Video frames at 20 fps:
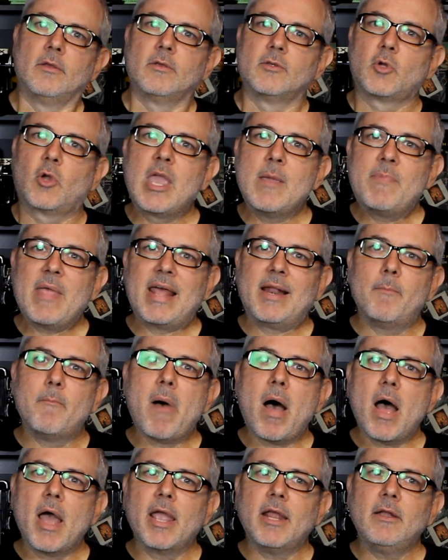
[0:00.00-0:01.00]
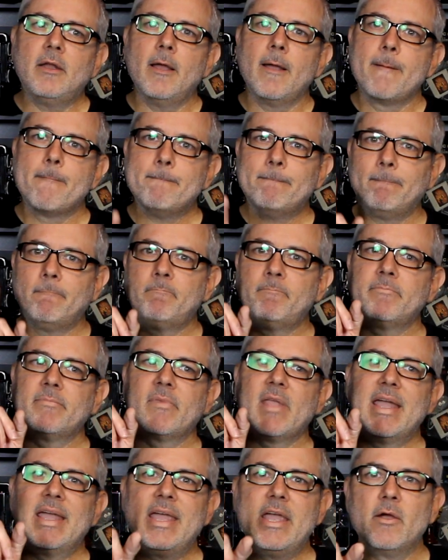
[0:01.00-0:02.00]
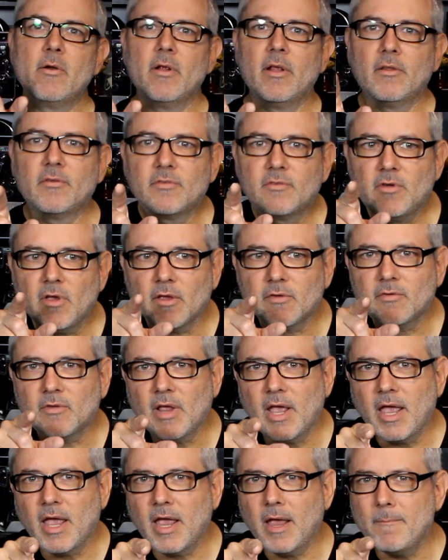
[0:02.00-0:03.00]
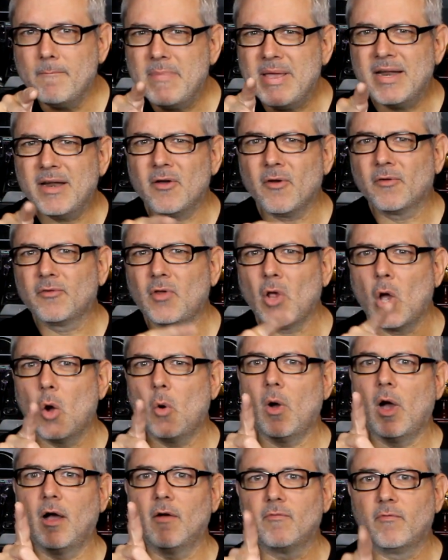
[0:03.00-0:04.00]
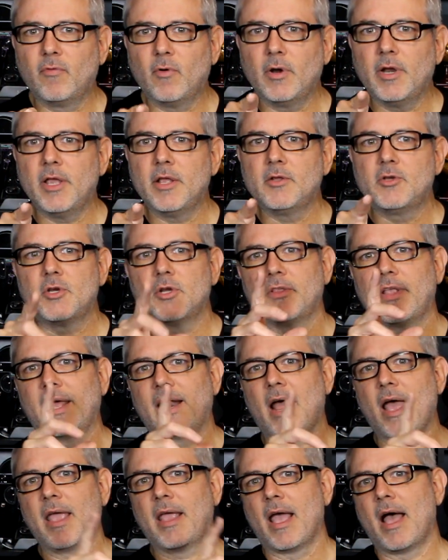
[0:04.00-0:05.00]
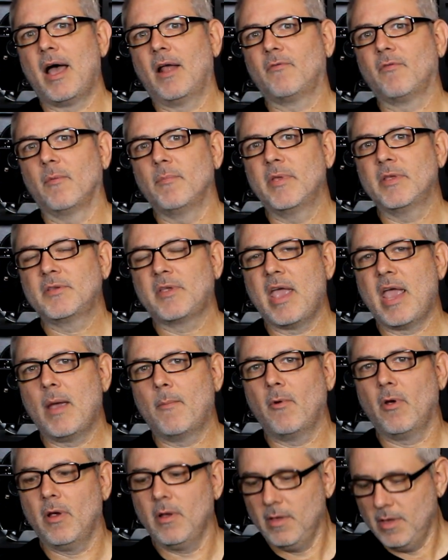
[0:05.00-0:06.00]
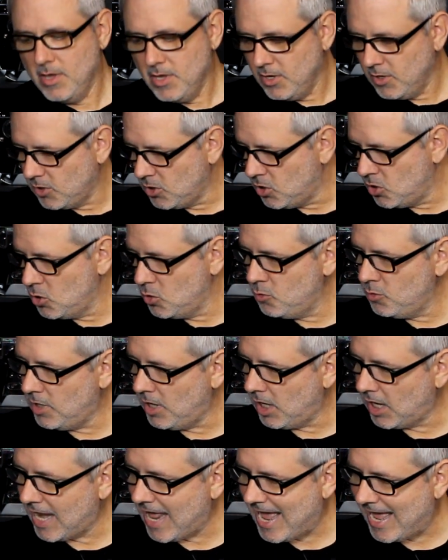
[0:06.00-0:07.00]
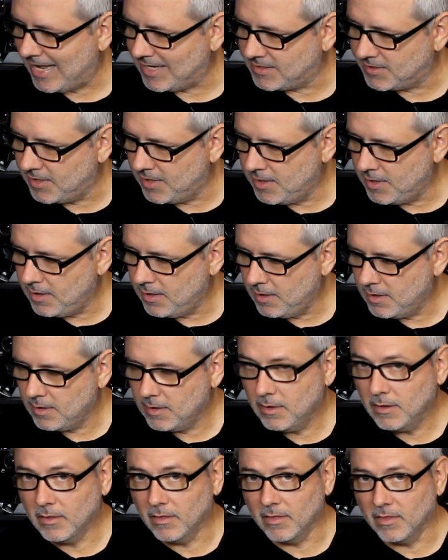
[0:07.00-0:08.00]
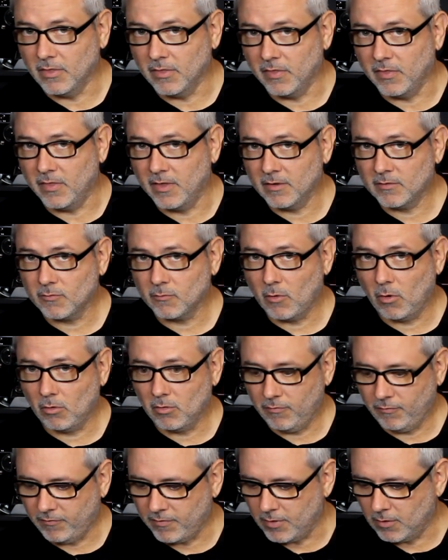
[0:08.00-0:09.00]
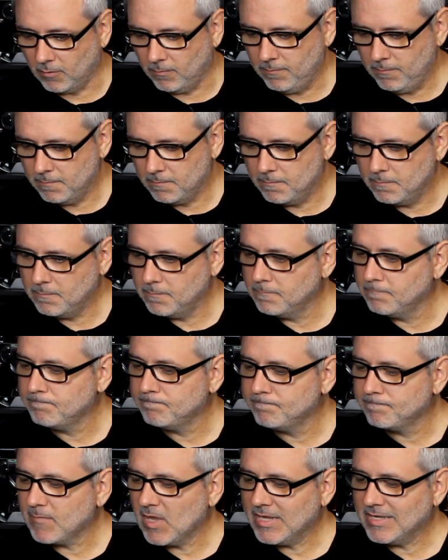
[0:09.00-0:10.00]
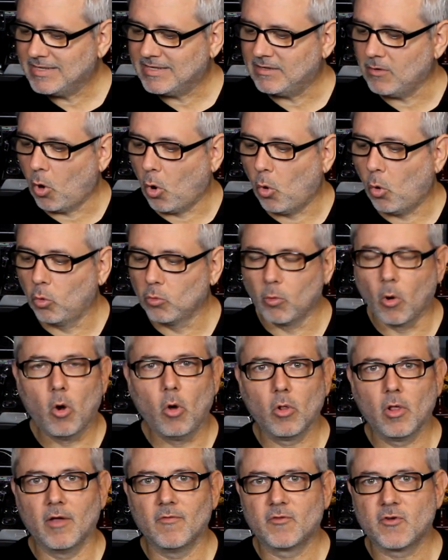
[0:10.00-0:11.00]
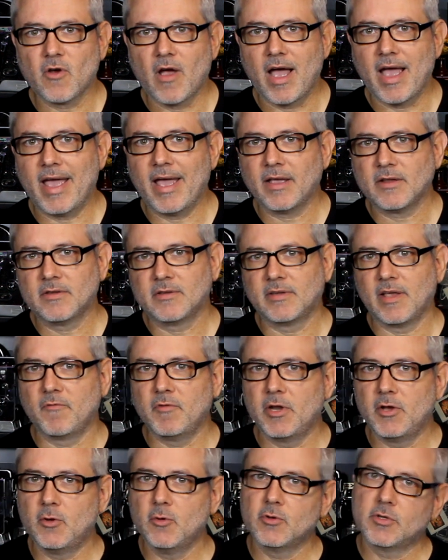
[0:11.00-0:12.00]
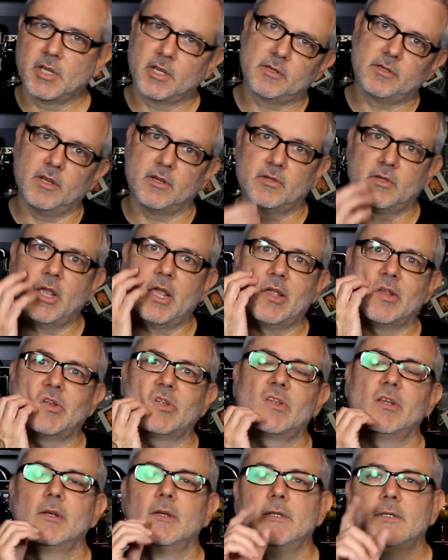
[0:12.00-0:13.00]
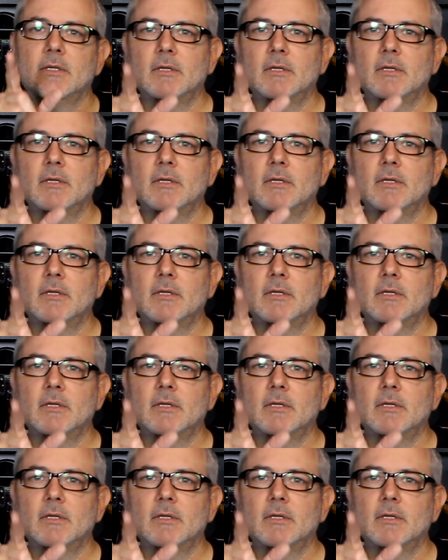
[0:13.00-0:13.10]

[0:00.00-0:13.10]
So keep that in mind. Here is just a minute or so of footage that I got from this camera utilizing this roll of film. It's an old roll of Tri-X 7266.